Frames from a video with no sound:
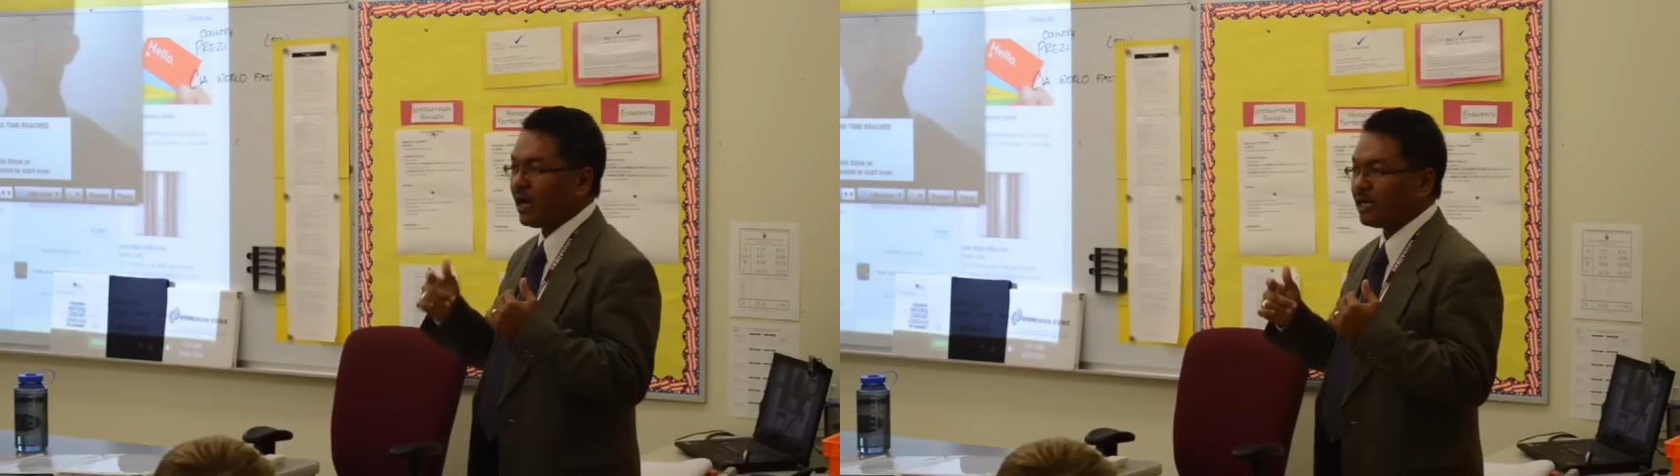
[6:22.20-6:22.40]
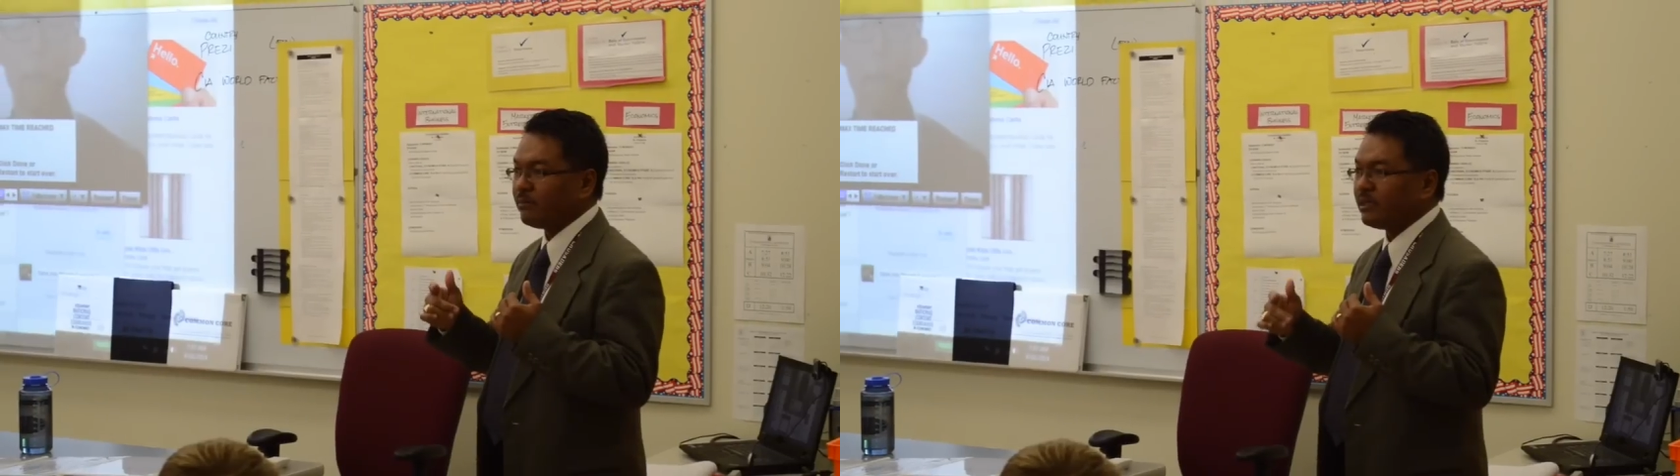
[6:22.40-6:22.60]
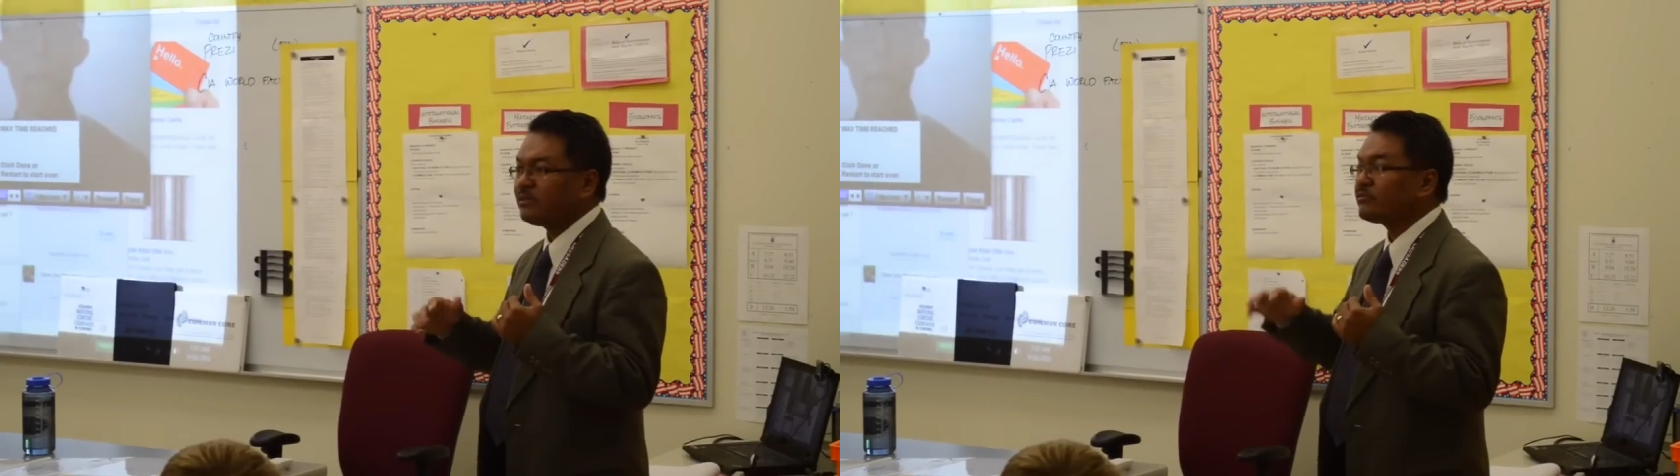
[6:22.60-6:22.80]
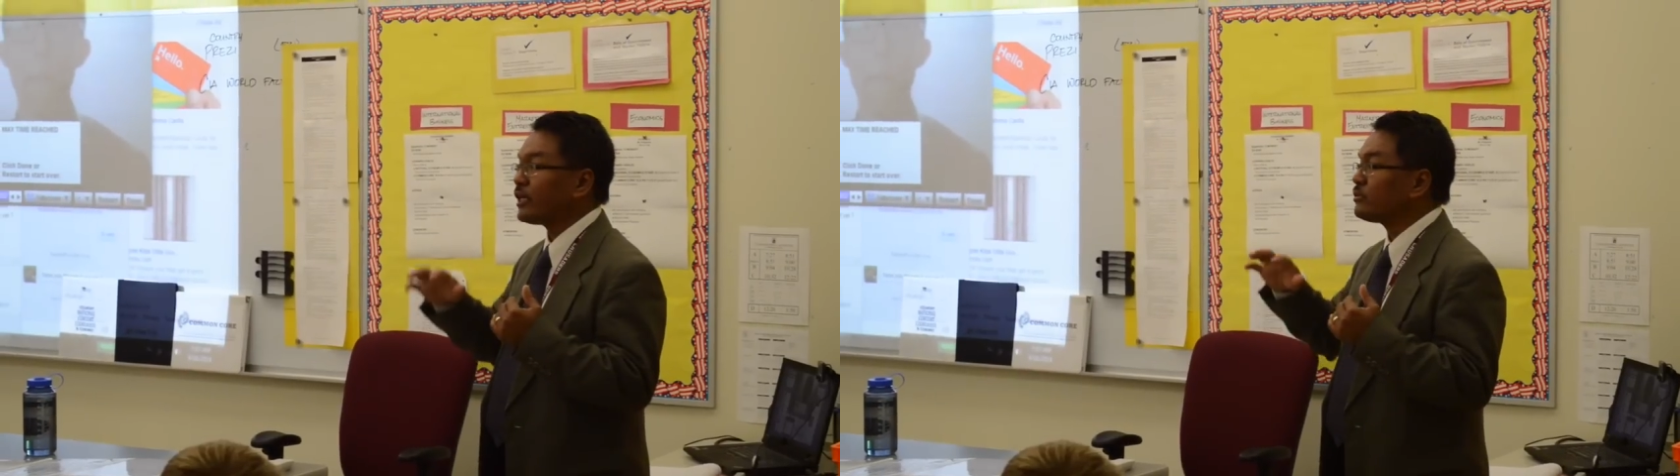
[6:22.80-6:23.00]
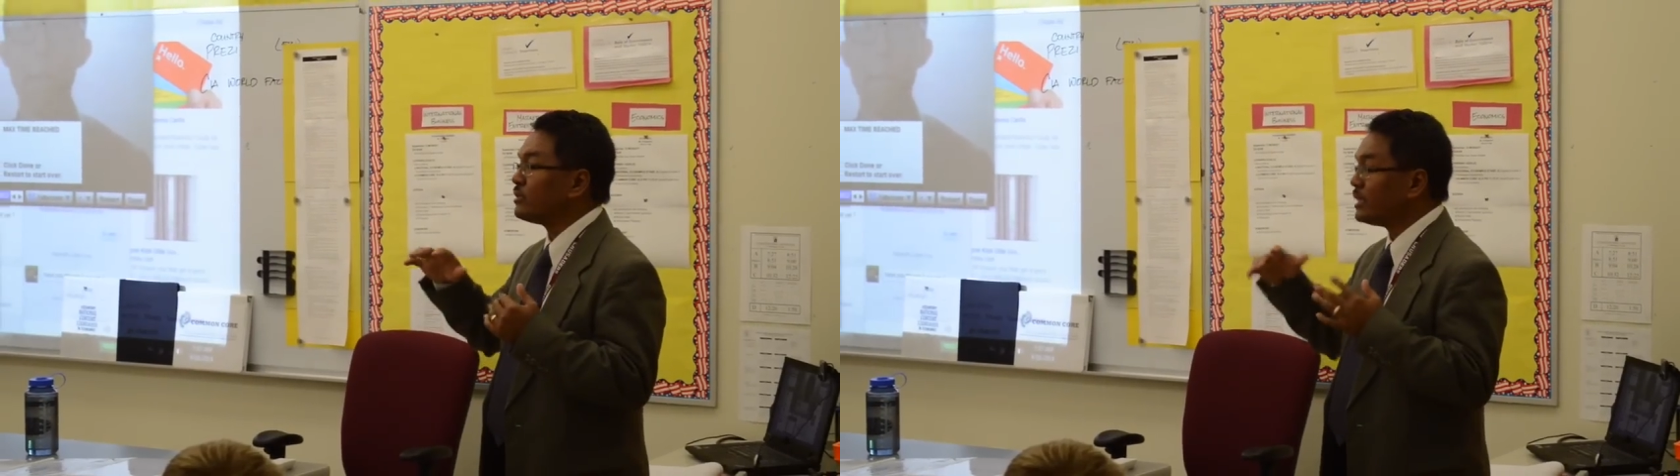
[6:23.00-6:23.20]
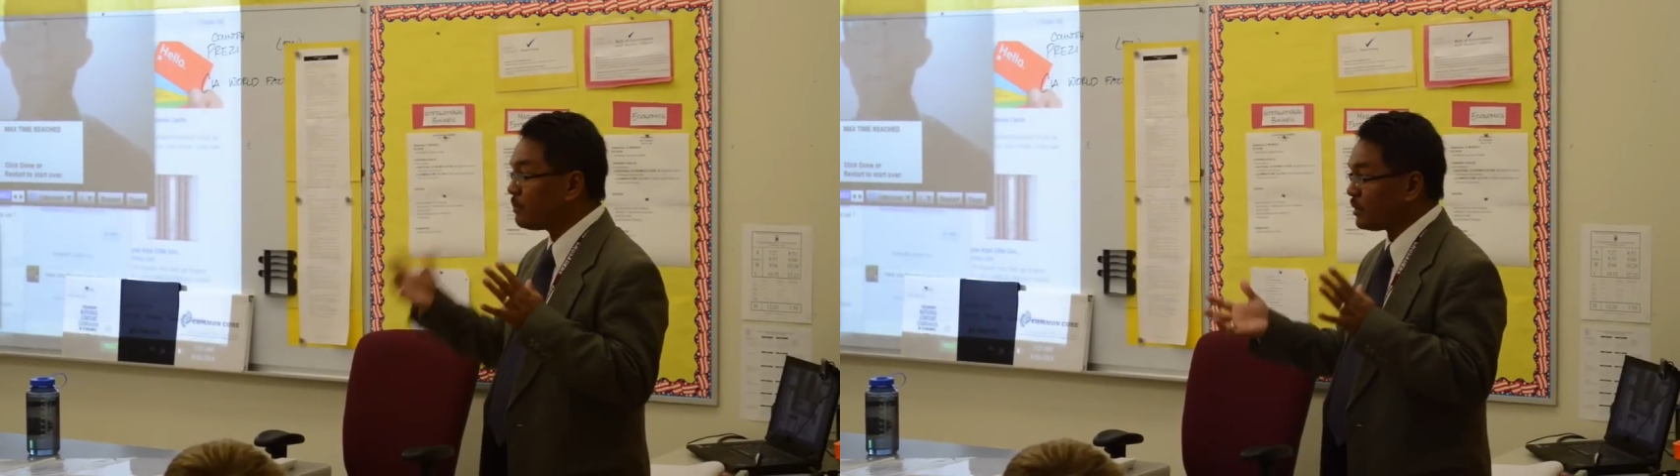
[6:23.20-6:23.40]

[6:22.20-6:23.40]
class, makes the